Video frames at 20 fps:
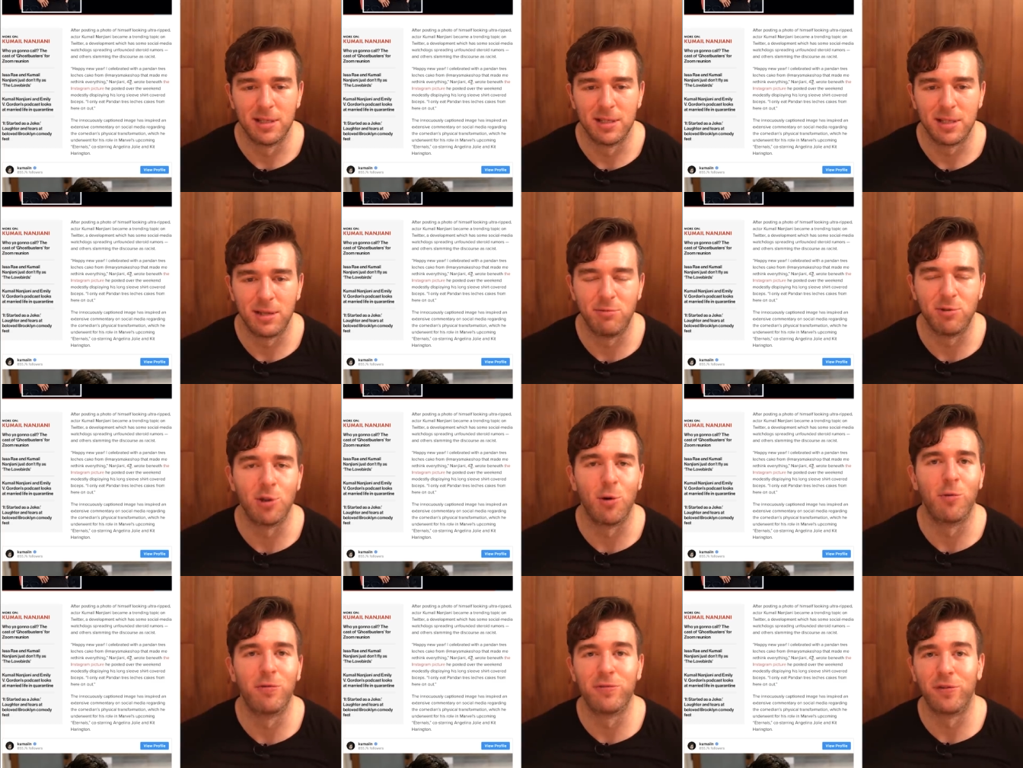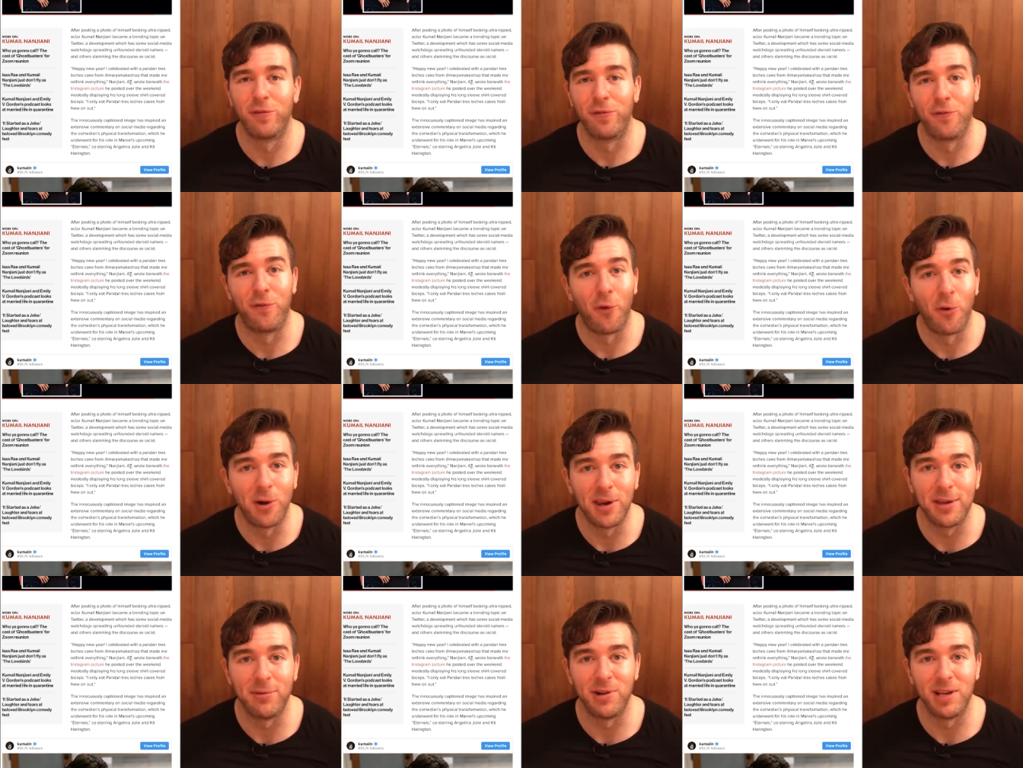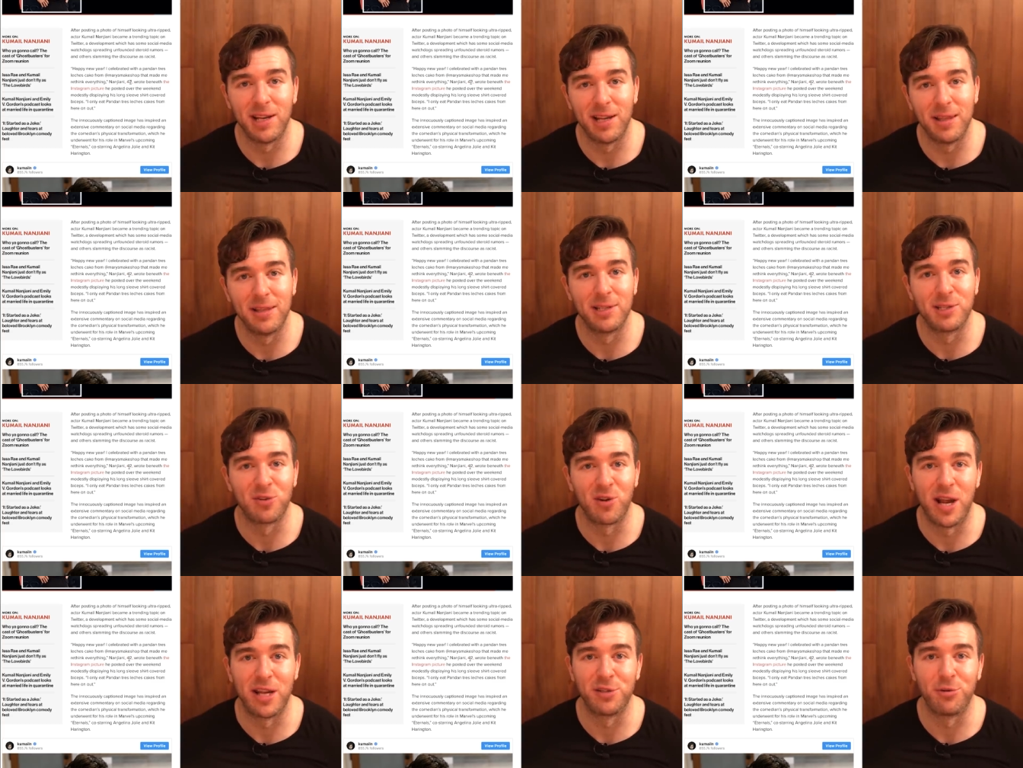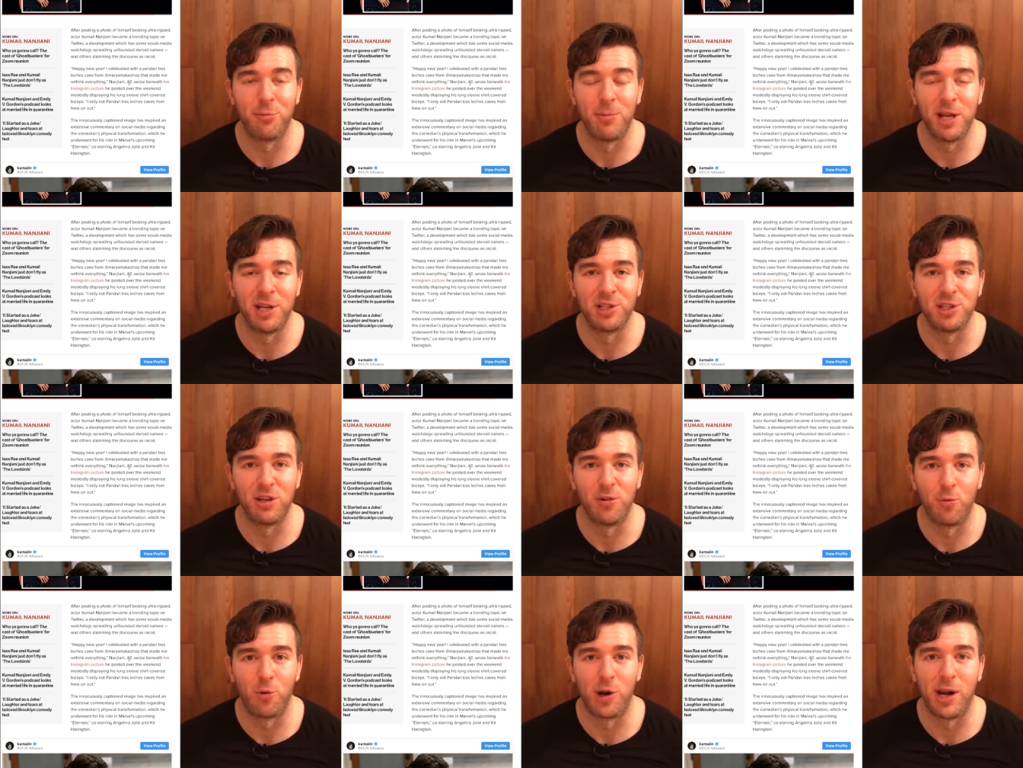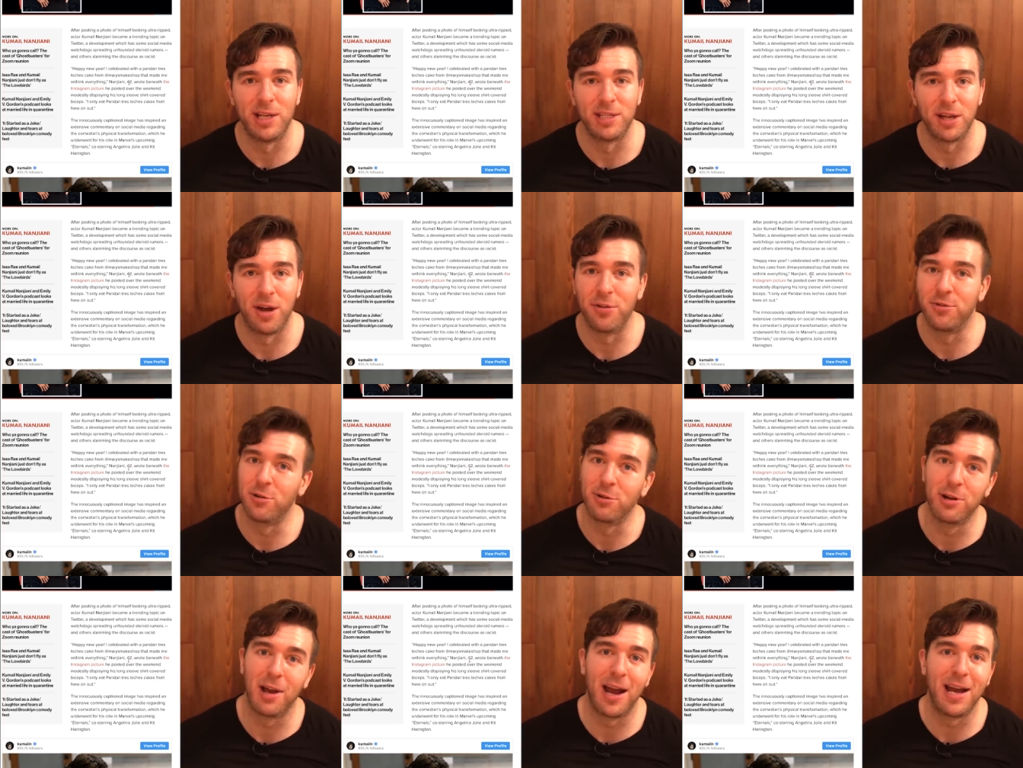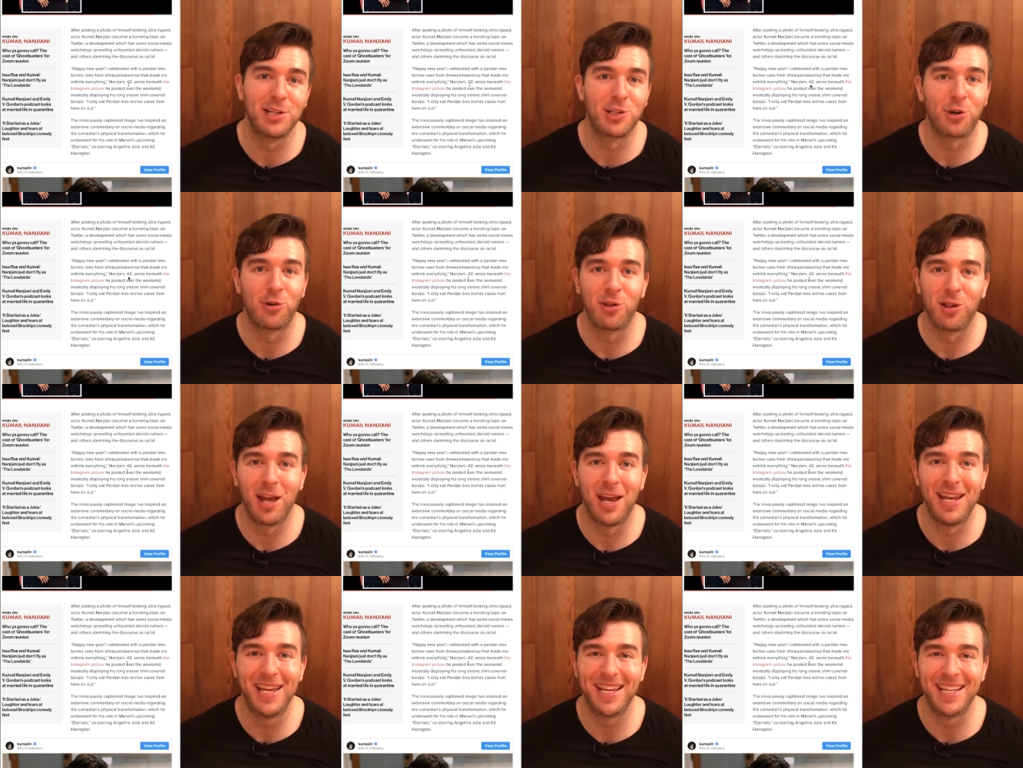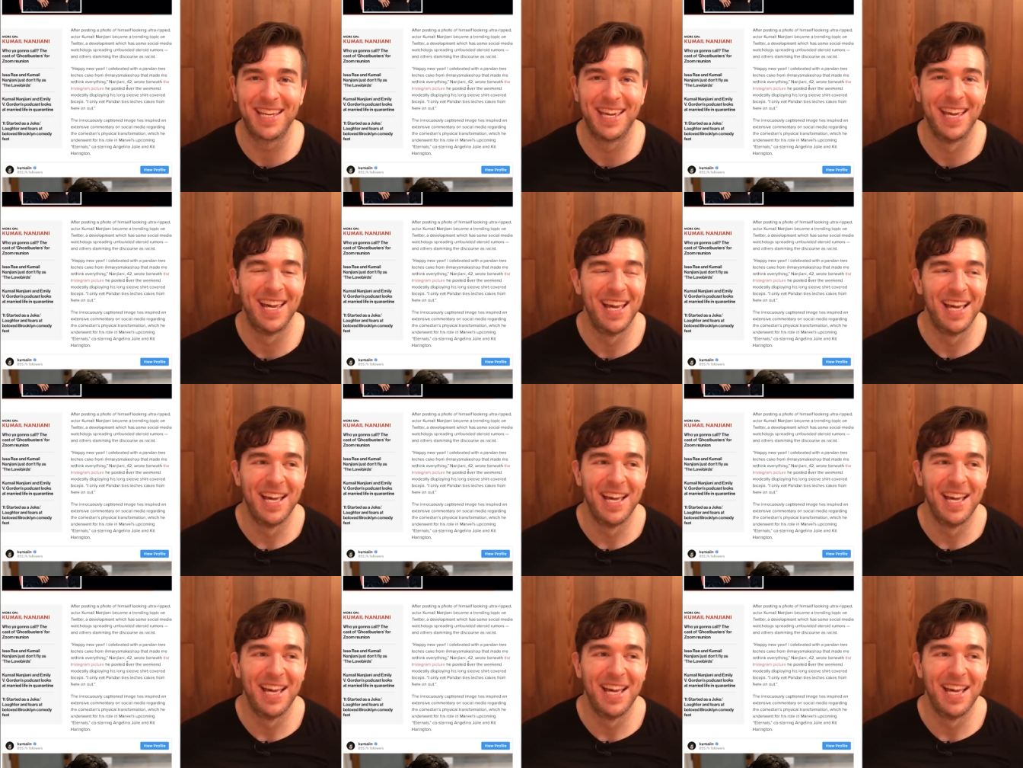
He was over forty when he did this transformation, whereas other guys are like,